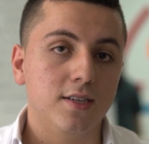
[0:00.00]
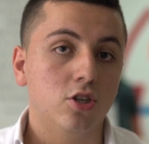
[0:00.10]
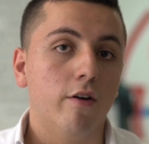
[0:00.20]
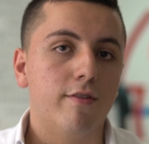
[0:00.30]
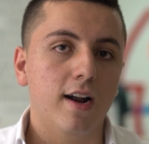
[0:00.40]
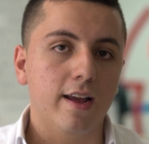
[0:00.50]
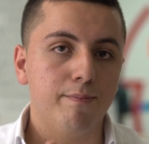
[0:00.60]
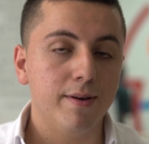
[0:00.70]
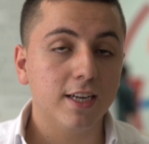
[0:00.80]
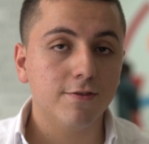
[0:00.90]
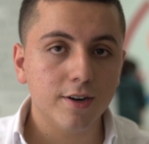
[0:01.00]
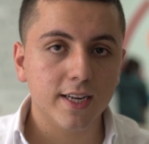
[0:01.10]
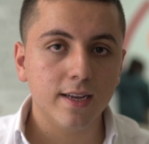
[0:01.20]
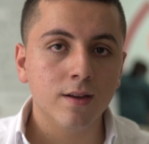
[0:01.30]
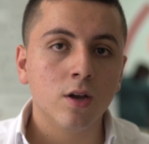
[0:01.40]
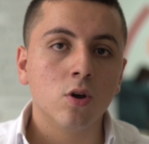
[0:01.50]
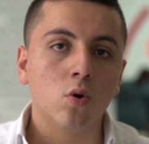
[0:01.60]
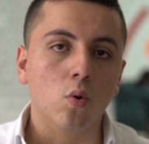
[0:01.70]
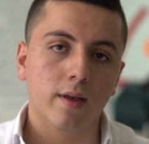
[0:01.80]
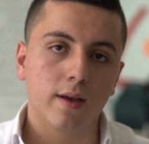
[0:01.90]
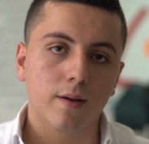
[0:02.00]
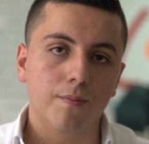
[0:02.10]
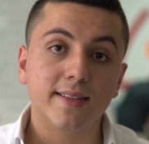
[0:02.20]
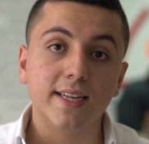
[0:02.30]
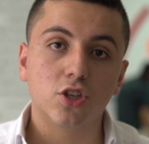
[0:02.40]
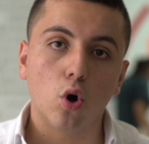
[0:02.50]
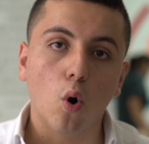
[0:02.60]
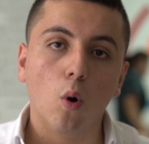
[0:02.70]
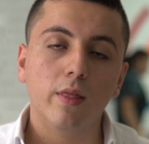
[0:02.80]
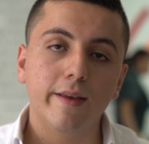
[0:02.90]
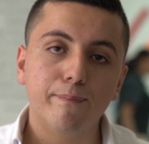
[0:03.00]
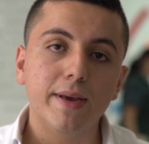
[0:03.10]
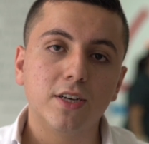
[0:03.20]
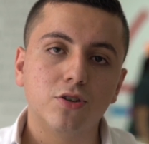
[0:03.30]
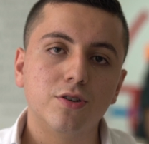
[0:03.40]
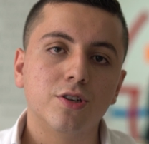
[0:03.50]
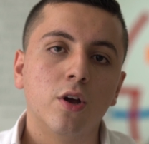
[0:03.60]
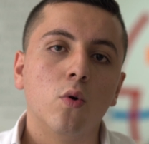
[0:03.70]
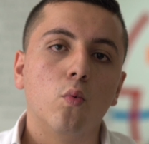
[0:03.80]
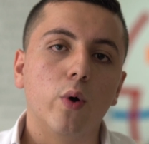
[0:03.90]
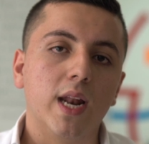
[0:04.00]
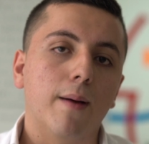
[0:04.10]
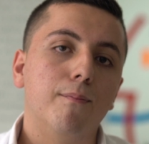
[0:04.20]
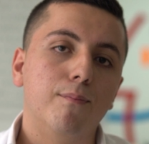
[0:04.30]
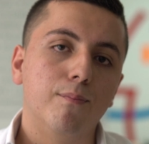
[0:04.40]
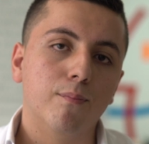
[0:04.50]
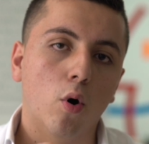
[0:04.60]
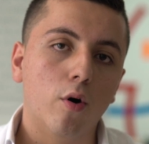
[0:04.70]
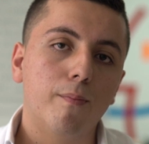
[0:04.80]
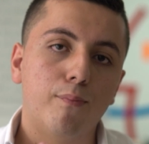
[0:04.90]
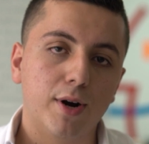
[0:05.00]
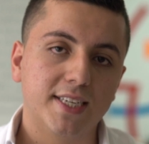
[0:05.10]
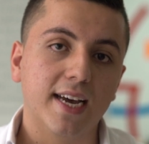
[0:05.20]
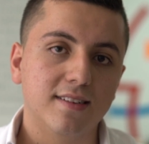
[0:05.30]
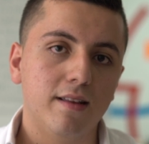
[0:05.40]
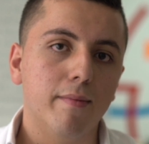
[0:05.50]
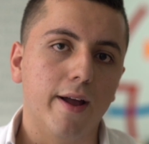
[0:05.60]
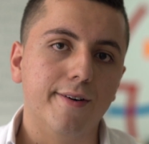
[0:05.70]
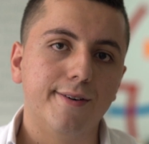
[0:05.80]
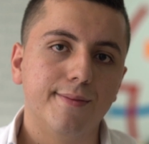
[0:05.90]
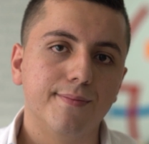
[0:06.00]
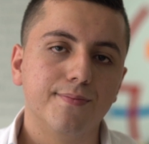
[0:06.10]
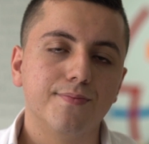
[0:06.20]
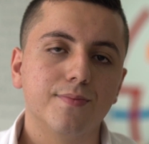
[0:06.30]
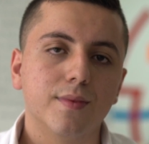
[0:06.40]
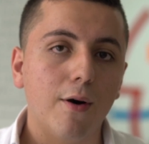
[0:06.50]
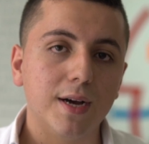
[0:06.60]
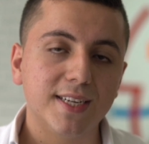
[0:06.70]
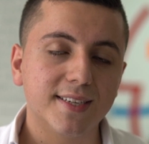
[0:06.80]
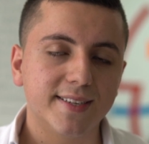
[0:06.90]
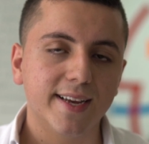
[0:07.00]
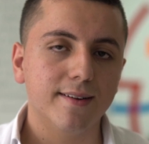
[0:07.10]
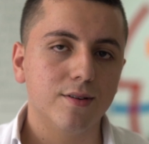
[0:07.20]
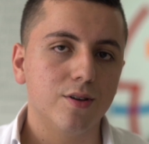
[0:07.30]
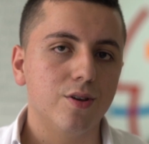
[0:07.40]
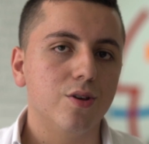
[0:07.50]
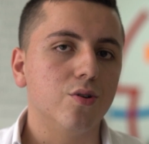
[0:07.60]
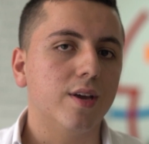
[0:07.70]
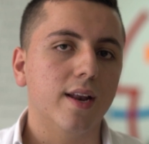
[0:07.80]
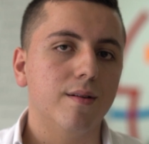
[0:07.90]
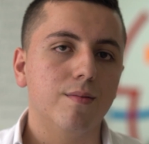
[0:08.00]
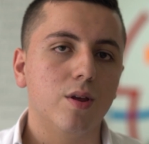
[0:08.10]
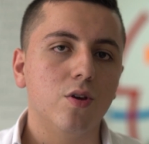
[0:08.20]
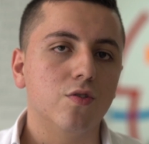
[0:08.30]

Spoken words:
A software like Pix4D will stitch all the pictures in a more precisely manner. How I just said, you can